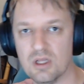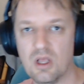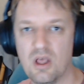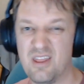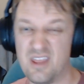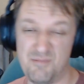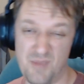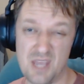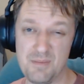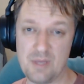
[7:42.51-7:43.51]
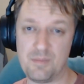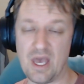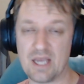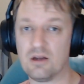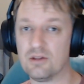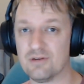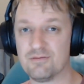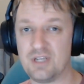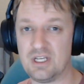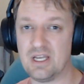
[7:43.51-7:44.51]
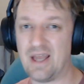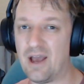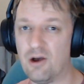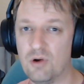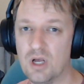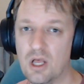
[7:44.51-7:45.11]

They may be back on their feet now,